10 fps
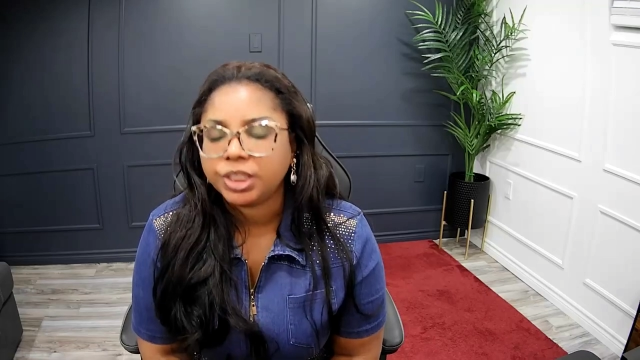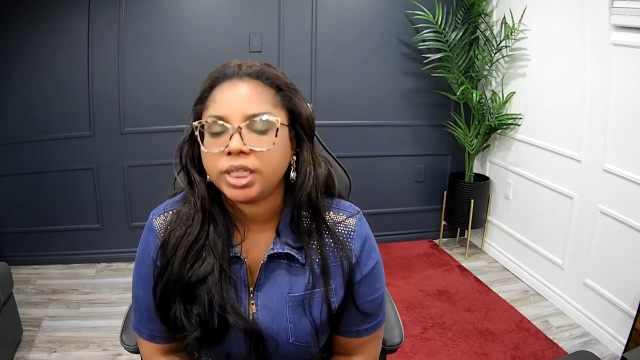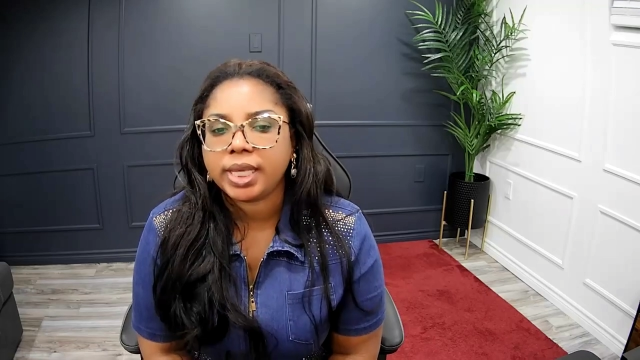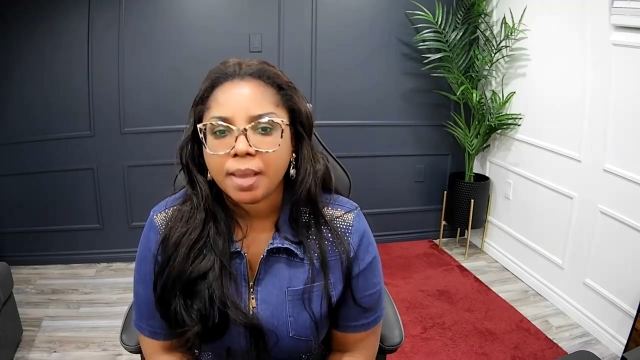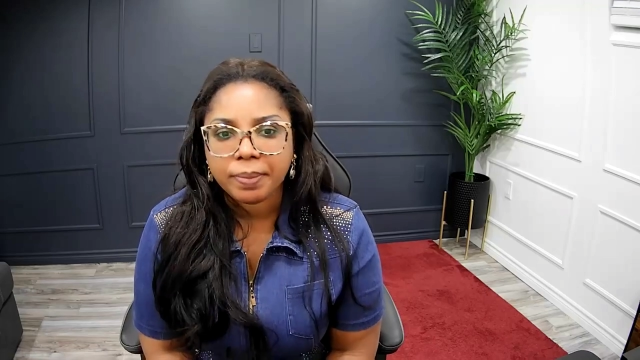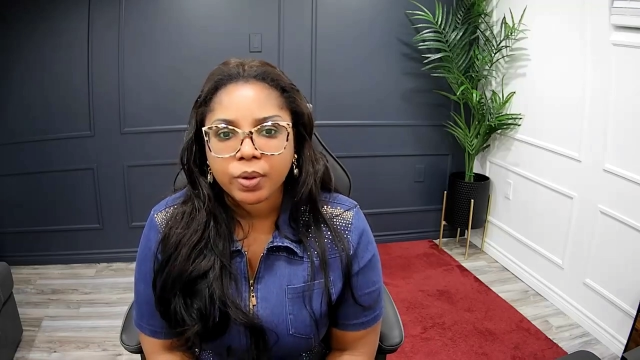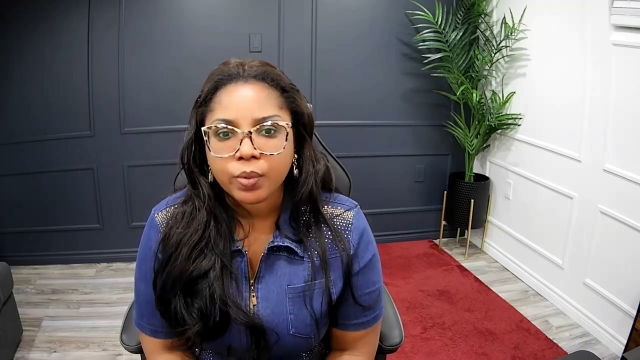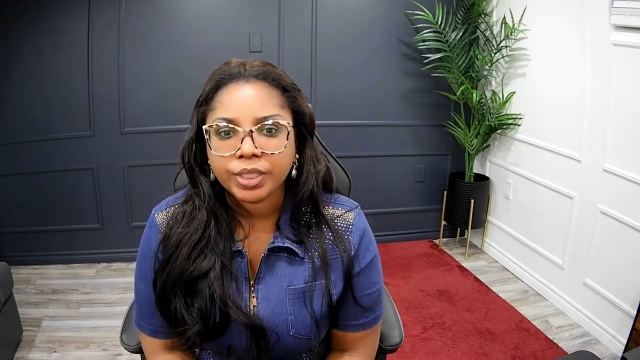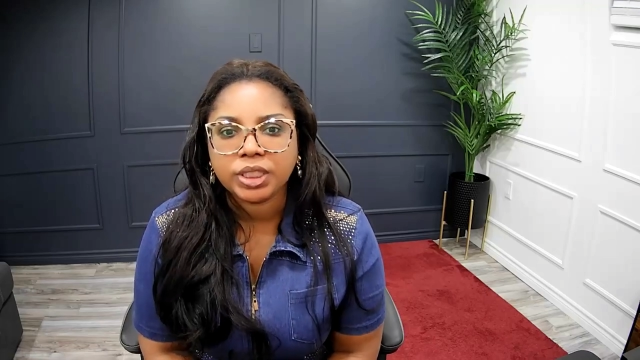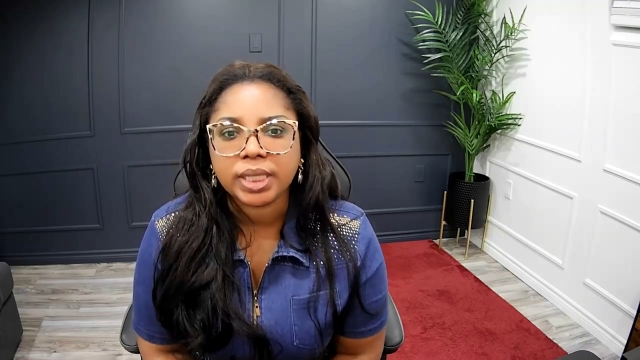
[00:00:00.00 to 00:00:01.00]
She kept
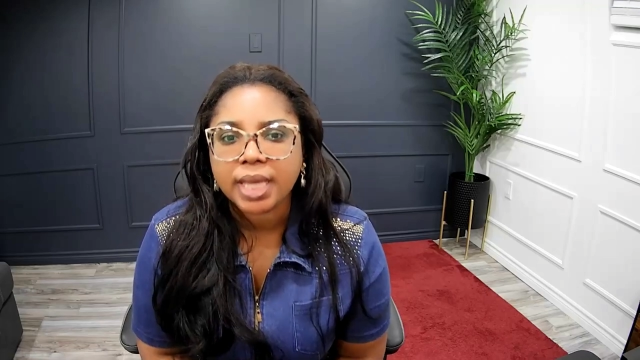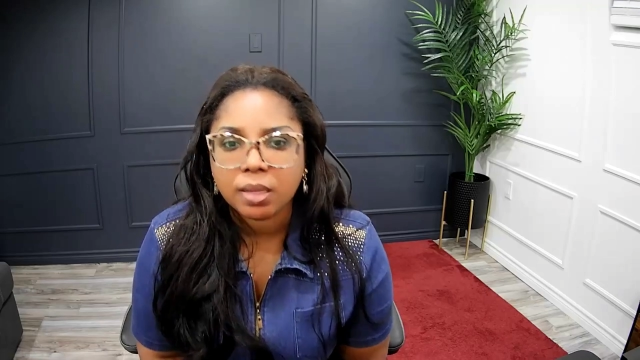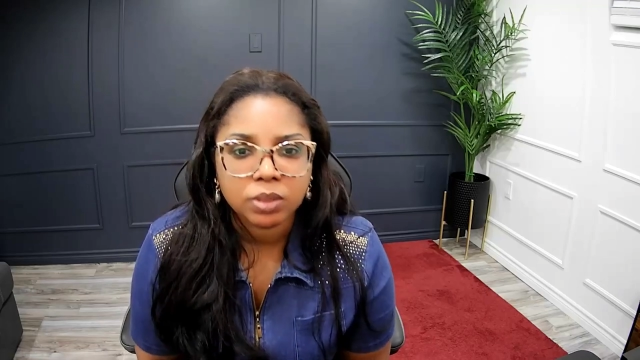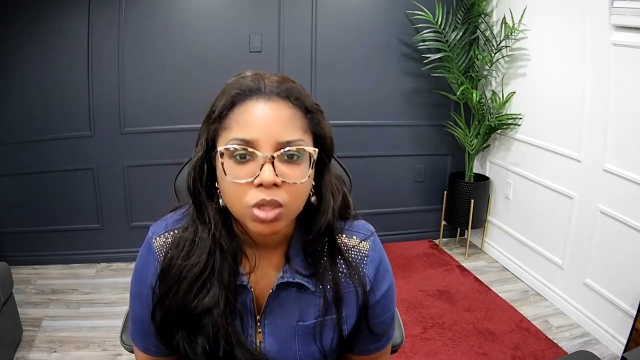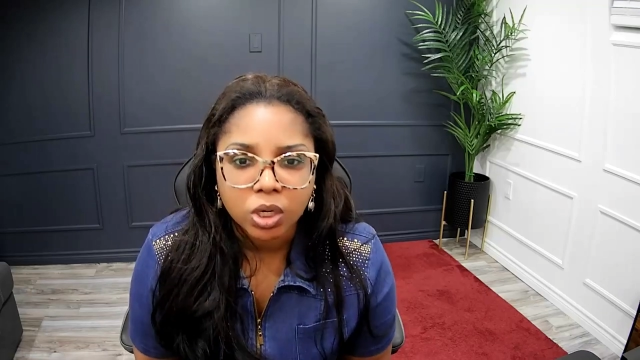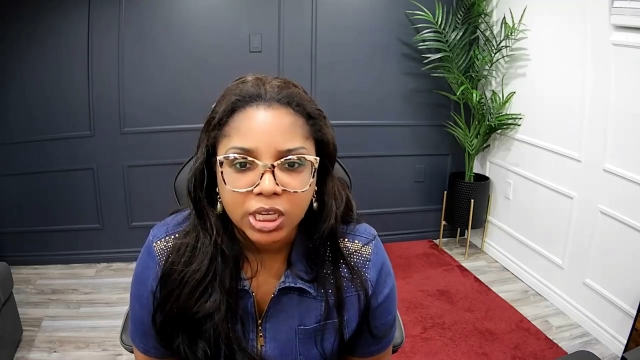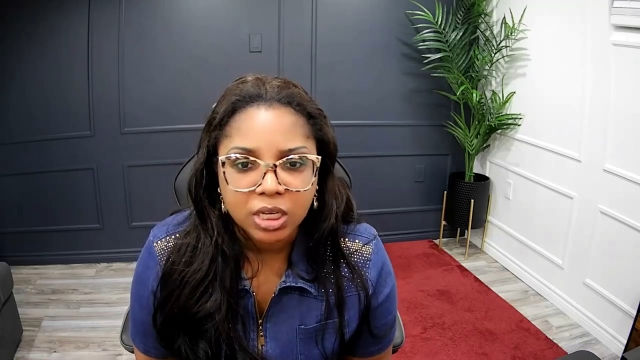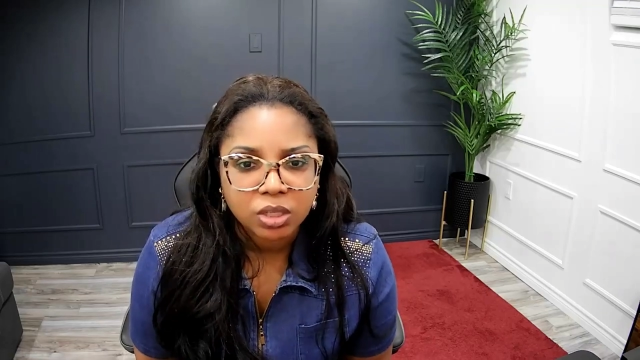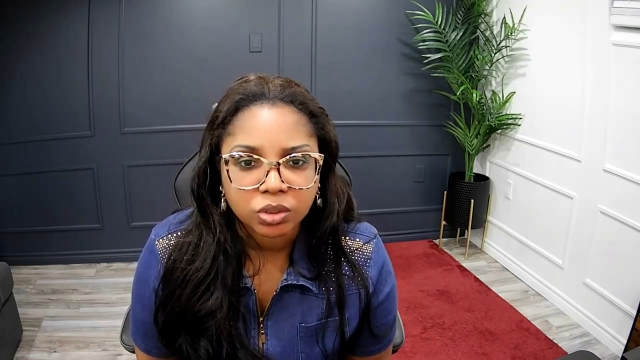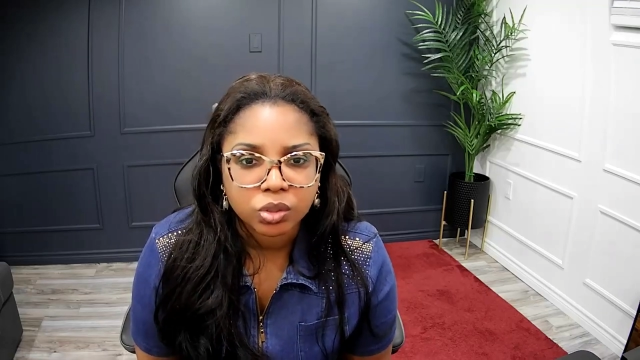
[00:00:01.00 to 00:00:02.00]
going. She kept
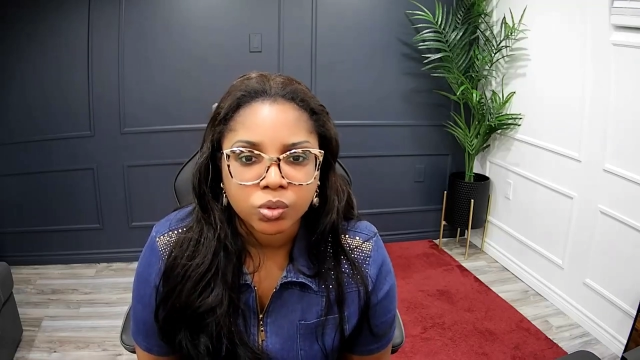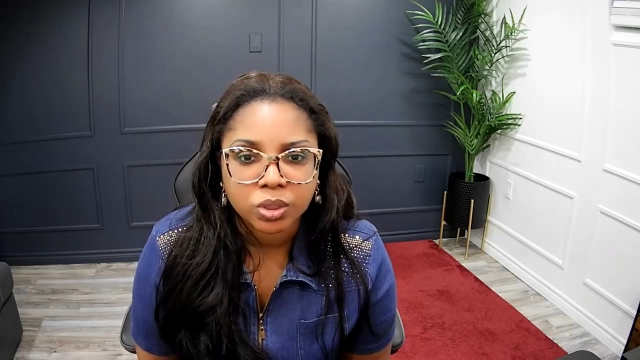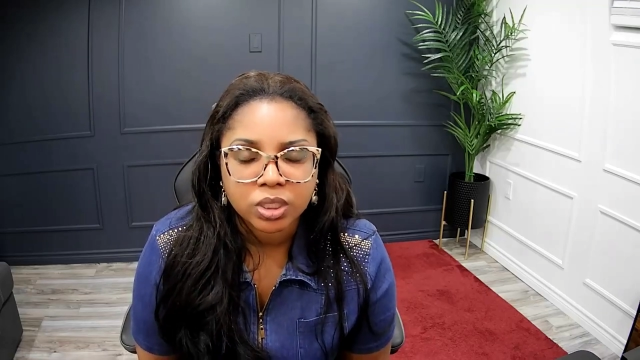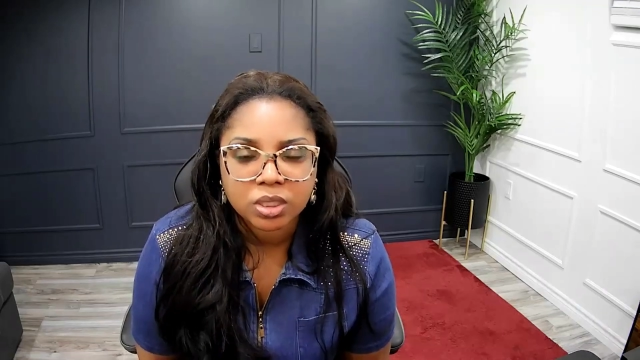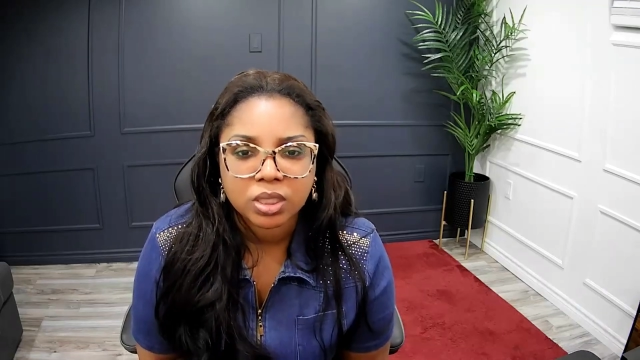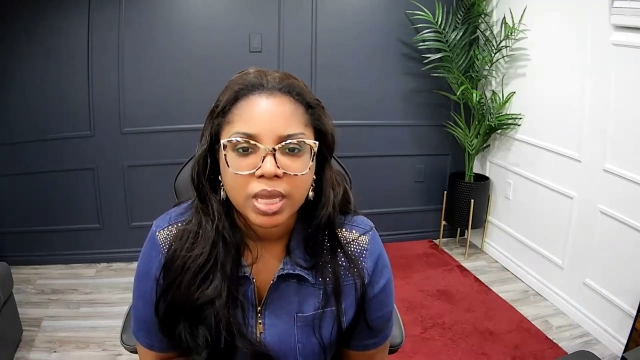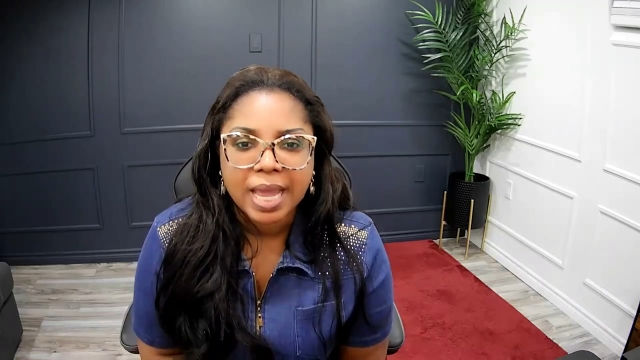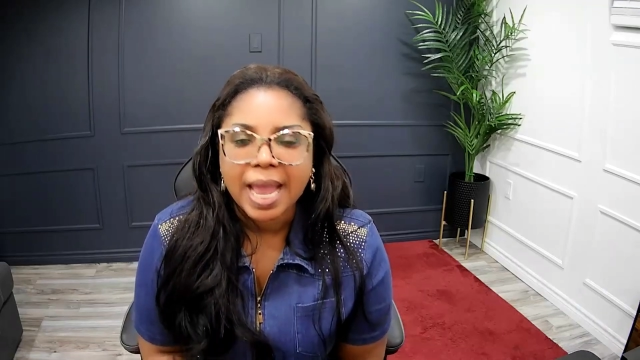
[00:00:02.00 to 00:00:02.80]
knocking on doors.